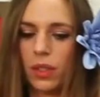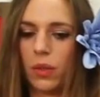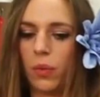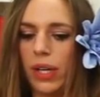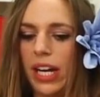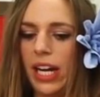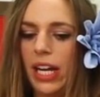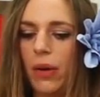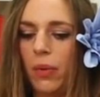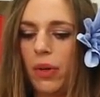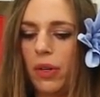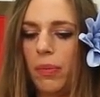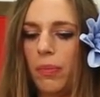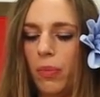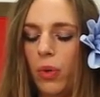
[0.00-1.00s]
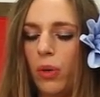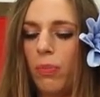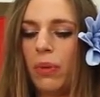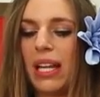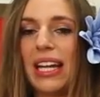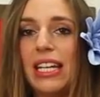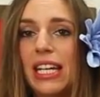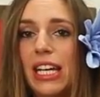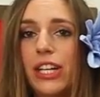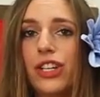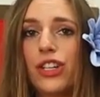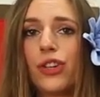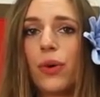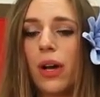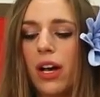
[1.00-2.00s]
where it will, will blend it
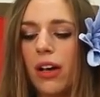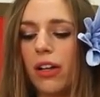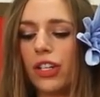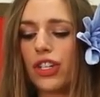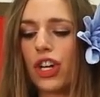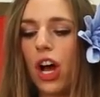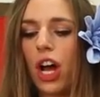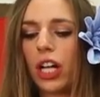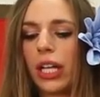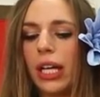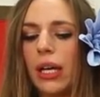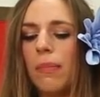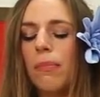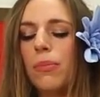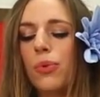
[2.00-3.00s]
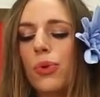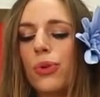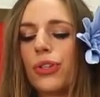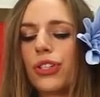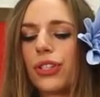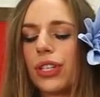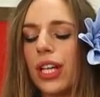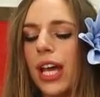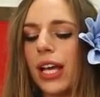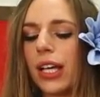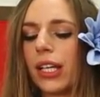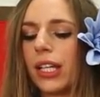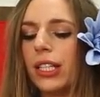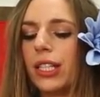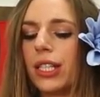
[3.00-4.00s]
to a chocolate mousse-like
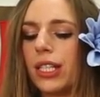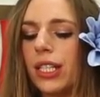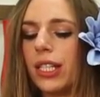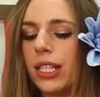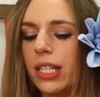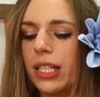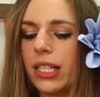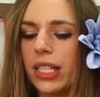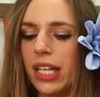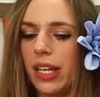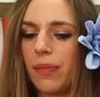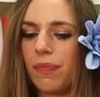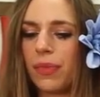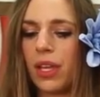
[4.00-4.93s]
consistency.